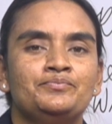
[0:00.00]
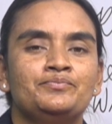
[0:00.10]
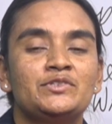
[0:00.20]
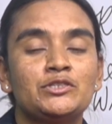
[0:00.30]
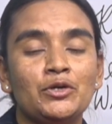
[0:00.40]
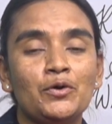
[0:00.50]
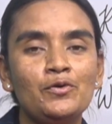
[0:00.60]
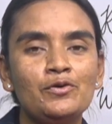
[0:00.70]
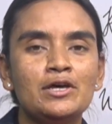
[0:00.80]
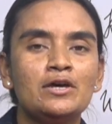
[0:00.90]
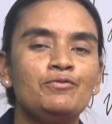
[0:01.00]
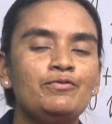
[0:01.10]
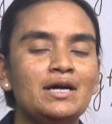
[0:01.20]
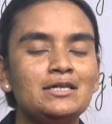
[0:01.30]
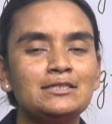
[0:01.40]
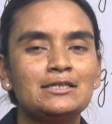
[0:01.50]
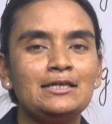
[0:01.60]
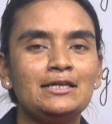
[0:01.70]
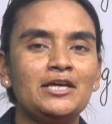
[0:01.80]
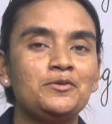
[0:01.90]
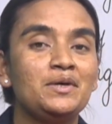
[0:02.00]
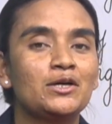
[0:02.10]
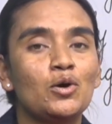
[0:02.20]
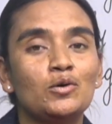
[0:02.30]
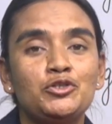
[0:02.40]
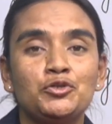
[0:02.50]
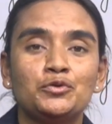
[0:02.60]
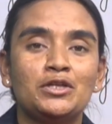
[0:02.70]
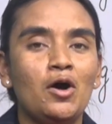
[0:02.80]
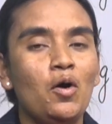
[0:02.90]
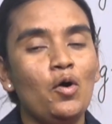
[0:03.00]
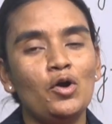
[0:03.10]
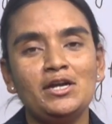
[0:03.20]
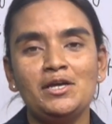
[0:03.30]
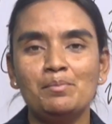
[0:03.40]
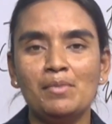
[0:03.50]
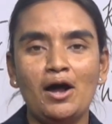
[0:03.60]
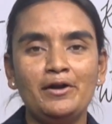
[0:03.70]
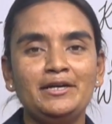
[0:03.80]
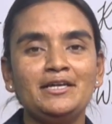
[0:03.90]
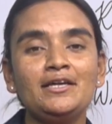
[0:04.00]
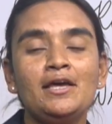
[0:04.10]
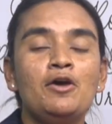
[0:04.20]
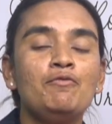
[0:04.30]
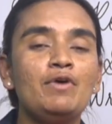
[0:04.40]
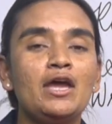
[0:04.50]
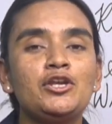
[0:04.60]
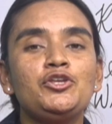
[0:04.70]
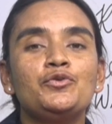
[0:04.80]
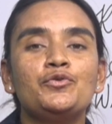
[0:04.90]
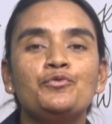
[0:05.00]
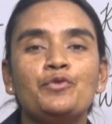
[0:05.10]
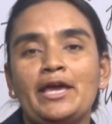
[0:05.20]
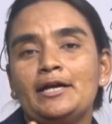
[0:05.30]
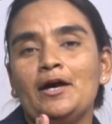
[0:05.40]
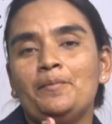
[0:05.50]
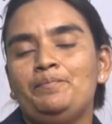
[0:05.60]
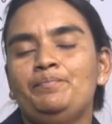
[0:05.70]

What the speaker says: So firstly, let me go to the early morning when you wake up.